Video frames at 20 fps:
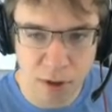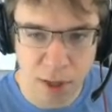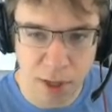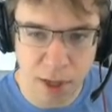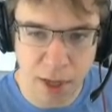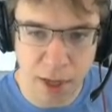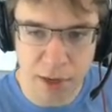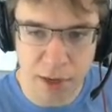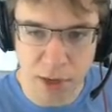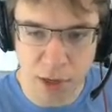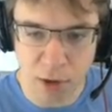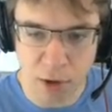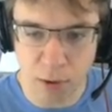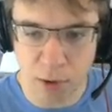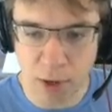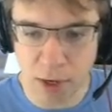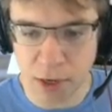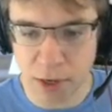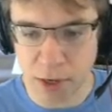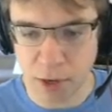and
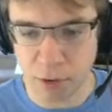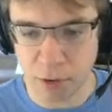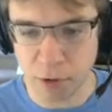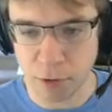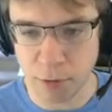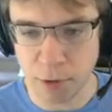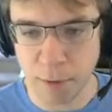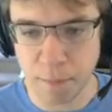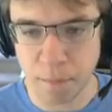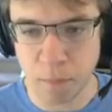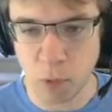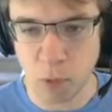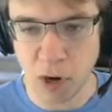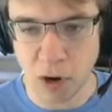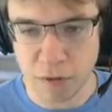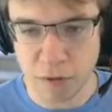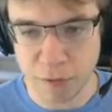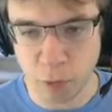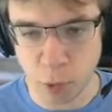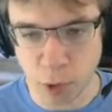go this way. We are
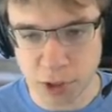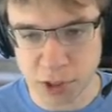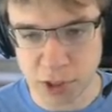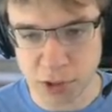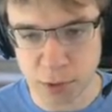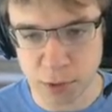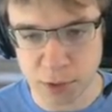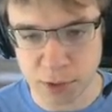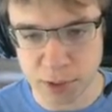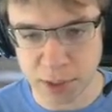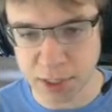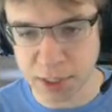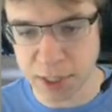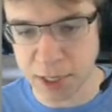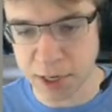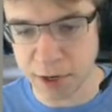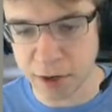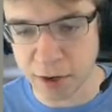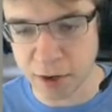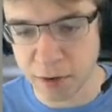forced into an elite
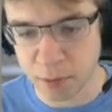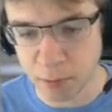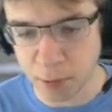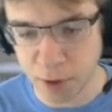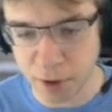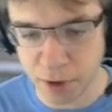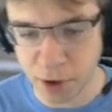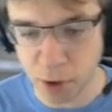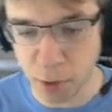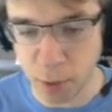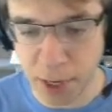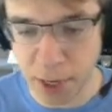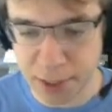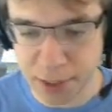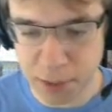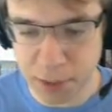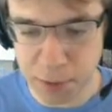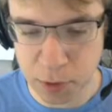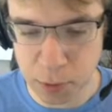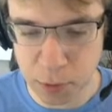later with no
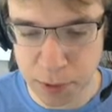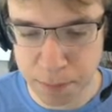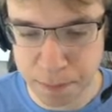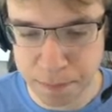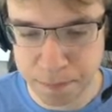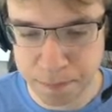rest between.